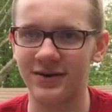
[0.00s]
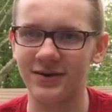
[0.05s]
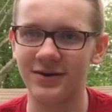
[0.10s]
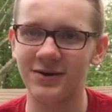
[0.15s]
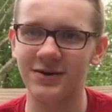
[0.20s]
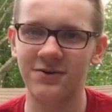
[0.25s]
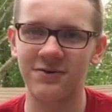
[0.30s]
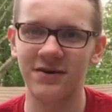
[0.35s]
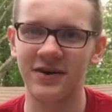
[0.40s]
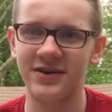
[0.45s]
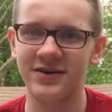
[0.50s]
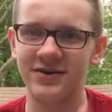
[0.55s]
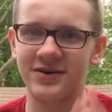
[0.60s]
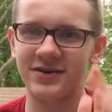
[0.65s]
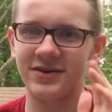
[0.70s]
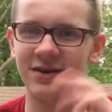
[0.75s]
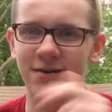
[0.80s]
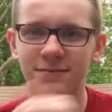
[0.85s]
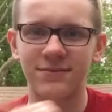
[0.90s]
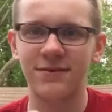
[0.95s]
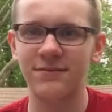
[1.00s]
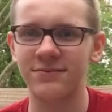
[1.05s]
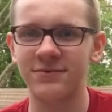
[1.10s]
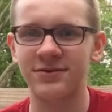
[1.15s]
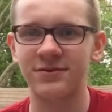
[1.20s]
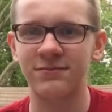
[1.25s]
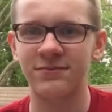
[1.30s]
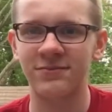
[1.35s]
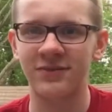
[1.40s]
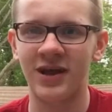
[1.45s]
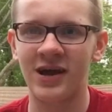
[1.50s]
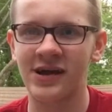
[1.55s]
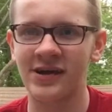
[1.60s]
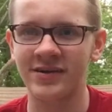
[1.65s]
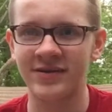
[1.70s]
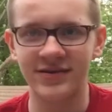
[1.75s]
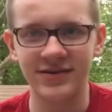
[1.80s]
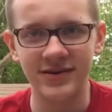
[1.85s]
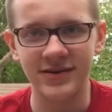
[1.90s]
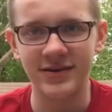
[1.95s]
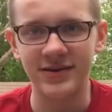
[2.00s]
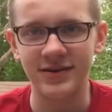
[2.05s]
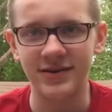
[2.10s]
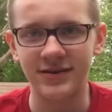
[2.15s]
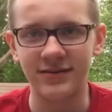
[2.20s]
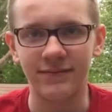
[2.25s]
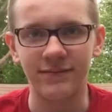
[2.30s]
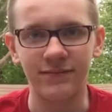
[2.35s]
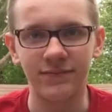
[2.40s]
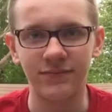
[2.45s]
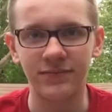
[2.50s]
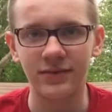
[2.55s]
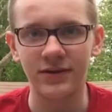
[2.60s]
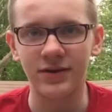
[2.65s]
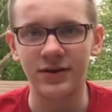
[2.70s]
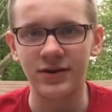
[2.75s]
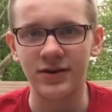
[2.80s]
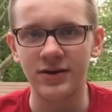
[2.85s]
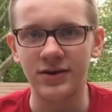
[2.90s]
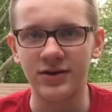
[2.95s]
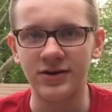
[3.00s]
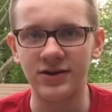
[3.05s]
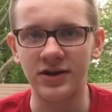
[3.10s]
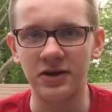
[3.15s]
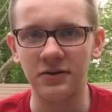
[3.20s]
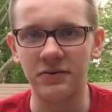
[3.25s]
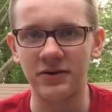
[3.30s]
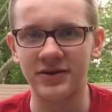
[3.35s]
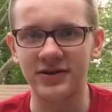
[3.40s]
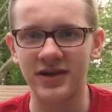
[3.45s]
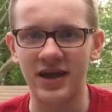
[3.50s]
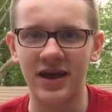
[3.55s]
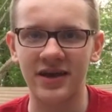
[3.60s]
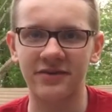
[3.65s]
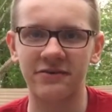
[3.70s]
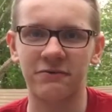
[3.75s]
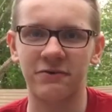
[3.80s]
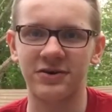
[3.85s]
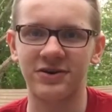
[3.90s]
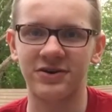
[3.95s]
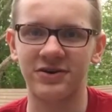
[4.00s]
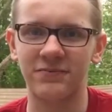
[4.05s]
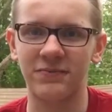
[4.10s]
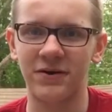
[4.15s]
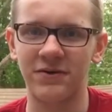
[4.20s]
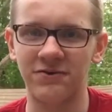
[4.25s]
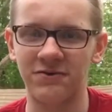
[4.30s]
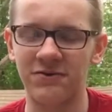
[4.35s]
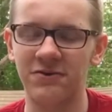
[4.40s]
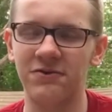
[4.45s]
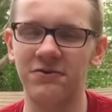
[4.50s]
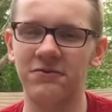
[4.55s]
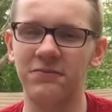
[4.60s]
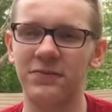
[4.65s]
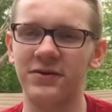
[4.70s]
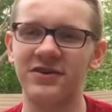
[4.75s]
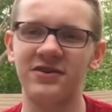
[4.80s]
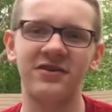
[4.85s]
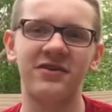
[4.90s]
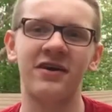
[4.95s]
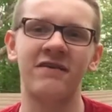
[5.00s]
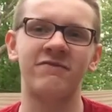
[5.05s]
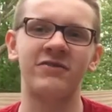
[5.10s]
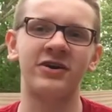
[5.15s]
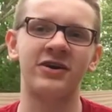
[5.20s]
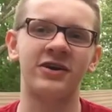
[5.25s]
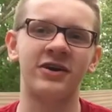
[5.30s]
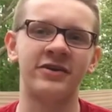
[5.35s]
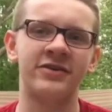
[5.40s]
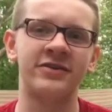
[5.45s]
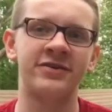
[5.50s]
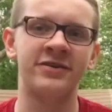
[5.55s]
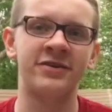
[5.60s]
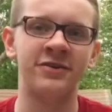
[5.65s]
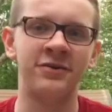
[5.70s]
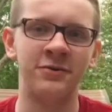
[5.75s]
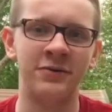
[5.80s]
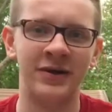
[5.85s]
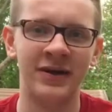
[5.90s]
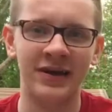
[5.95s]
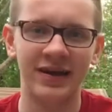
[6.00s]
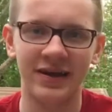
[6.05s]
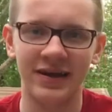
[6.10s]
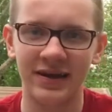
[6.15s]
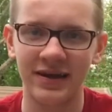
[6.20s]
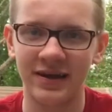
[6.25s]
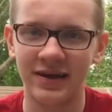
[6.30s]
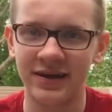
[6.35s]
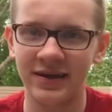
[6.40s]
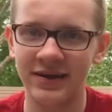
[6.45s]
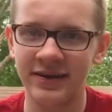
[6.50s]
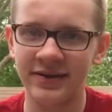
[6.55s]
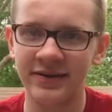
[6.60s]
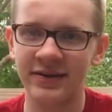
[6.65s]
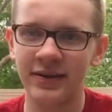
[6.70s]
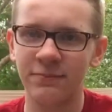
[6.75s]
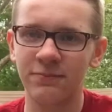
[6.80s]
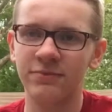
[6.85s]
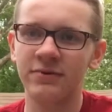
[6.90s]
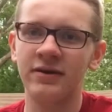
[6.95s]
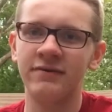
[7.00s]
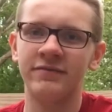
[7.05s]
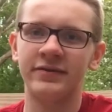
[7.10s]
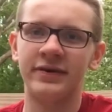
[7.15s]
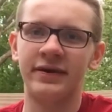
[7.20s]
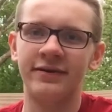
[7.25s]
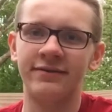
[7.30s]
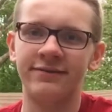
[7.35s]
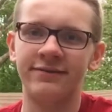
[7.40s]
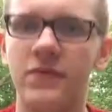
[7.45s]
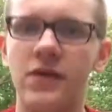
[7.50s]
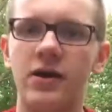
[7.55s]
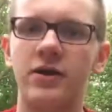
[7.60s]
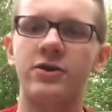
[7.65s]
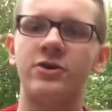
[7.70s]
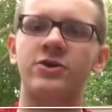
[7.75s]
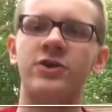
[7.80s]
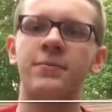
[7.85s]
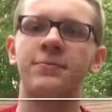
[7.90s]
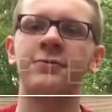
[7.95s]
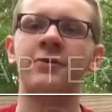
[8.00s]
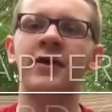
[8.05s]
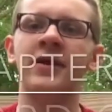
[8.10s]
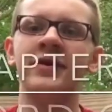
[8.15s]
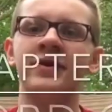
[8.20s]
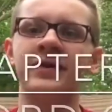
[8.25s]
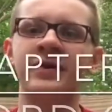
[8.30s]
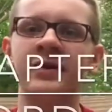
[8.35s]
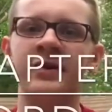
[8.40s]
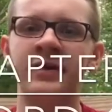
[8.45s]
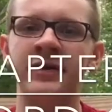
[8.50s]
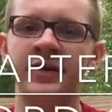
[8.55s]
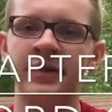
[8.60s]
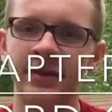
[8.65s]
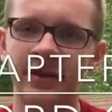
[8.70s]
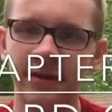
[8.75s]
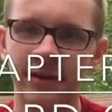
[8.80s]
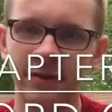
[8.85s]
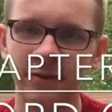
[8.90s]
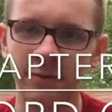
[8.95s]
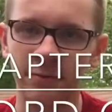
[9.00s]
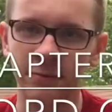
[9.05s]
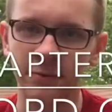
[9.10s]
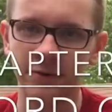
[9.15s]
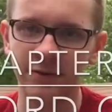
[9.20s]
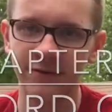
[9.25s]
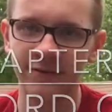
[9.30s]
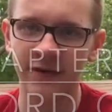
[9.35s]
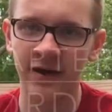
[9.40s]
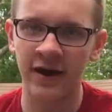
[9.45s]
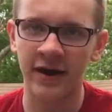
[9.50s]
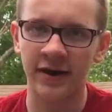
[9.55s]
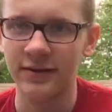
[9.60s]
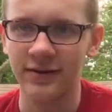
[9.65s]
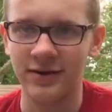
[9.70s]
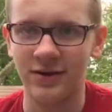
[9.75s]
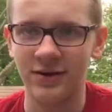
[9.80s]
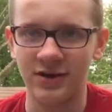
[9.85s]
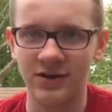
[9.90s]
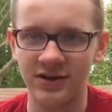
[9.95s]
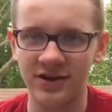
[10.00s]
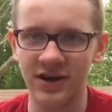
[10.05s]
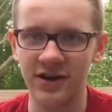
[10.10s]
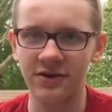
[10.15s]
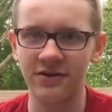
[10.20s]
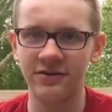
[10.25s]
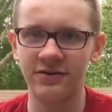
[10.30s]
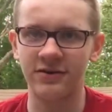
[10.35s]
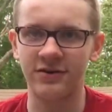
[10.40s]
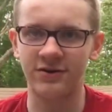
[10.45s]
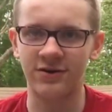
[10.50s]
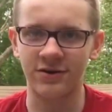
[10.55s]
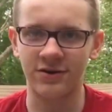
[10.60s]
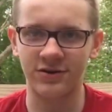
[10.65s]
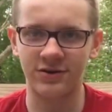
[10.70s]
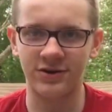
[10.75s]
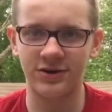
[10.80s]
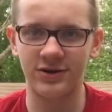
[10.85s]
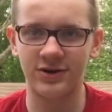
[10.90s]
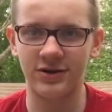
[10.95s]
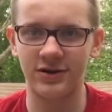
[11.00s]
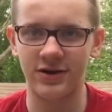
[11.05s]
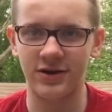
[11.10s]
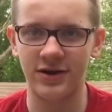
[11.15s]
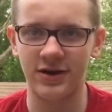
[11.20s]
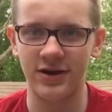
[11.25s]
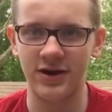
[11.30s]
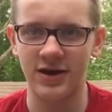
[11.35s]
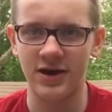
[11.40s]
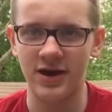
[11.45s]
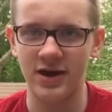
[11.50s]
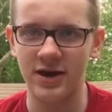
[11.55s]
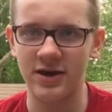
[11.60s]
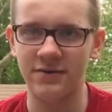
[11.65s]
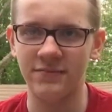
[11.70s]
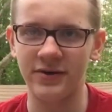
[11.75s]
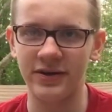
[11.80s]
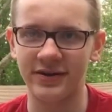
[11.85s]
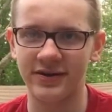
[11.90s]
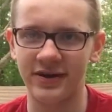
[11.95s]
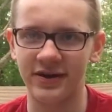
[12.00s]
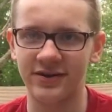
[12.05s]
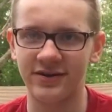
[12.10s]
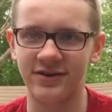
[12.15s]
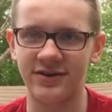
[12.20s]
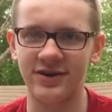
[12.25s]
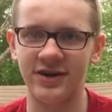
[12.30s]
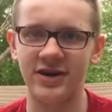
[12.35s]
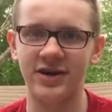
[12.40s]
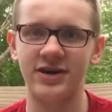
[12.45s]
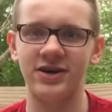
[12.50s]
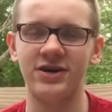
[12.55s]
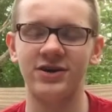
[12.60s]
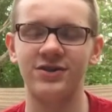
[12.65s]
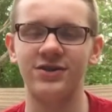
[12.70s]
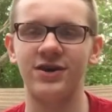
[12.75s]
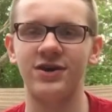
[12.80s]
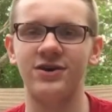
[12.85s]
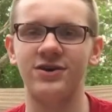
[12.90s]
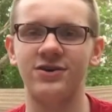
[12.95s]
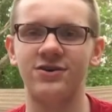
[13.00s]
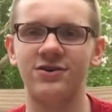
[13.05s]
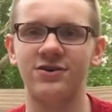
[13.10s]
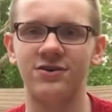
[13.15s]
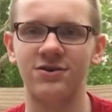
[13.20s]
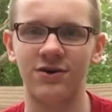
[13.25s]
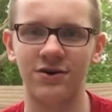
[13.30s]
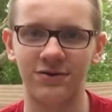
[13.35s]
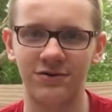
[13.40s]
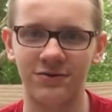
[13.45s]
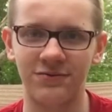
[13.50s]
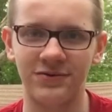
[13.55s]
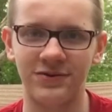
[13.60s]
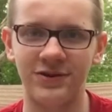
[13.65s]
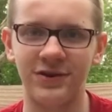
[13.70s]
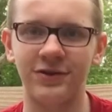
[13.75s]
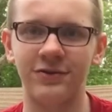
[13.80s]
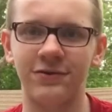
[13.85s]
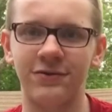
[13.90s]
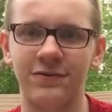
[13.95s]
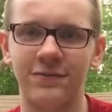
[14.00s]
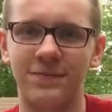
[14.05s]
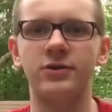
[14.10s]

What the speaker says: Grace comes up with some lies. Jay wants to ask questions about June, but doesn't have the guts to do it. He's not brave enough. Chapter 18, The Word of God. Jay goes to church, and Mia texts Jay that he should talk to his Tito.